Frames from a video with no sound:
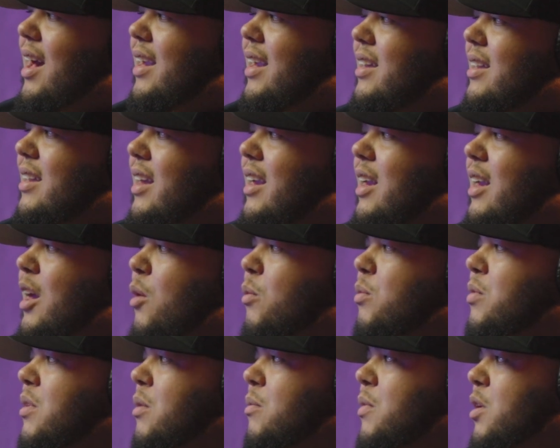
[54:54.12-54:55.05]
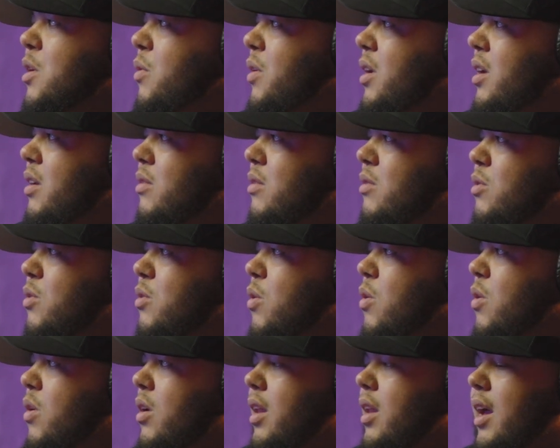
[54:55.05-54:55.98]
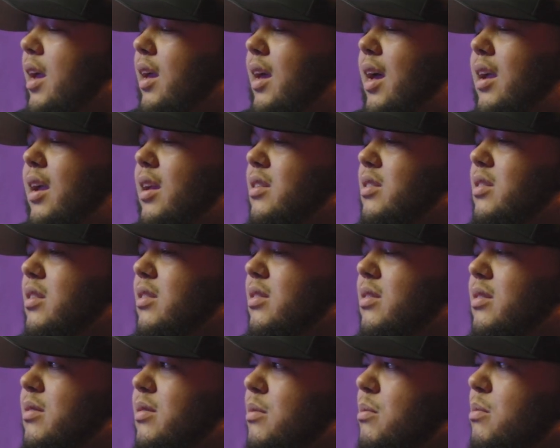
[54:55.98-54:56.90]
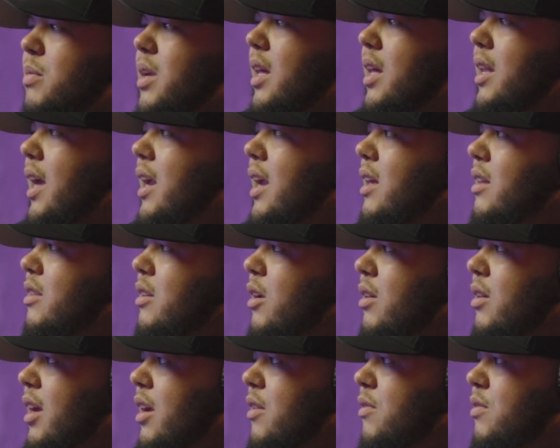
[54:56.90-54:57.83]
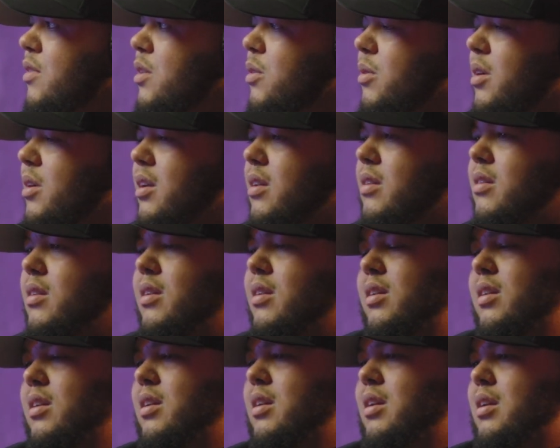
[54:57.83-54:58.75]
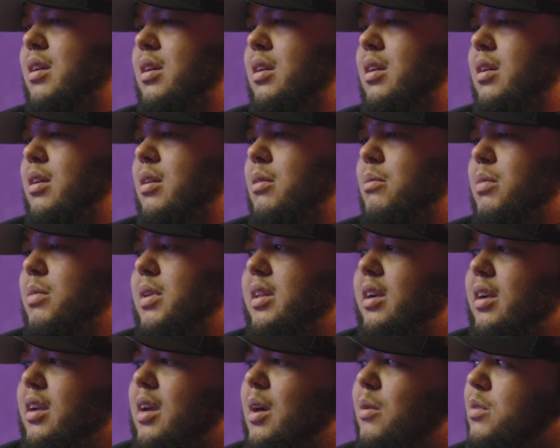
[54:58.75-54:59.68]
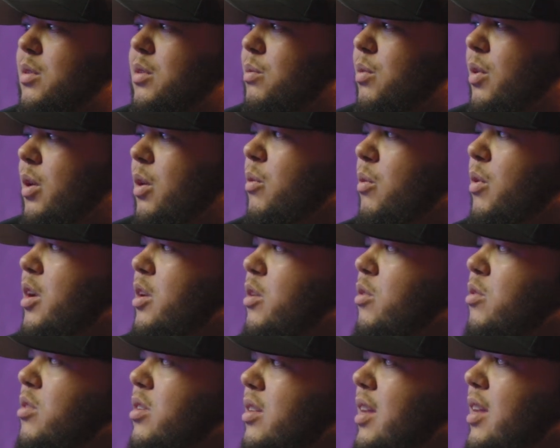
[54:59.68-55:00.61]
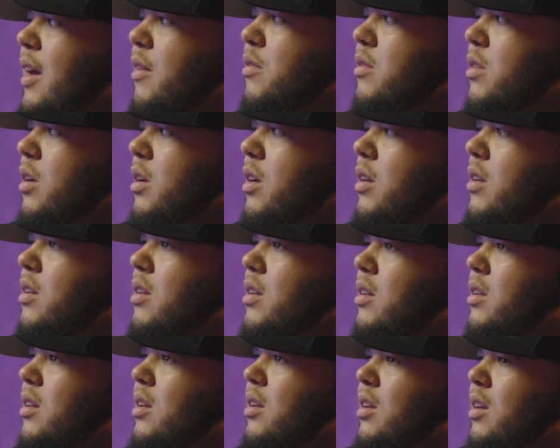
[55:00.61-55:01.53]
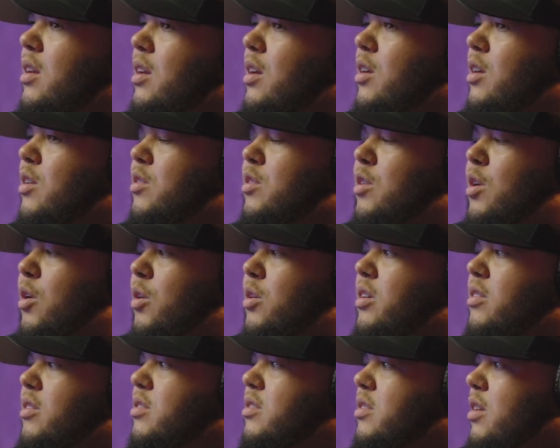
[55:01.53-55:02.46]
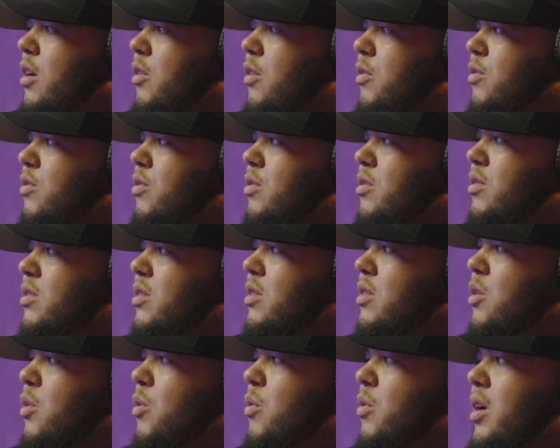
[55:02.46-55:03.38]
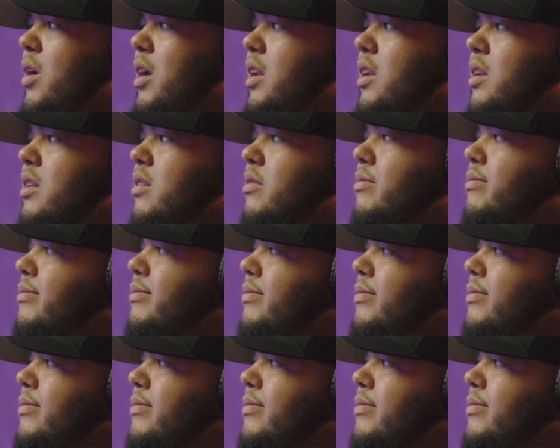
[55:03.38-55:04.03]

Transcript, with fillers: I can, like, help them in a way, or, like, I can just be a light in their life in a way. But there comes a point where you just have to know yourself when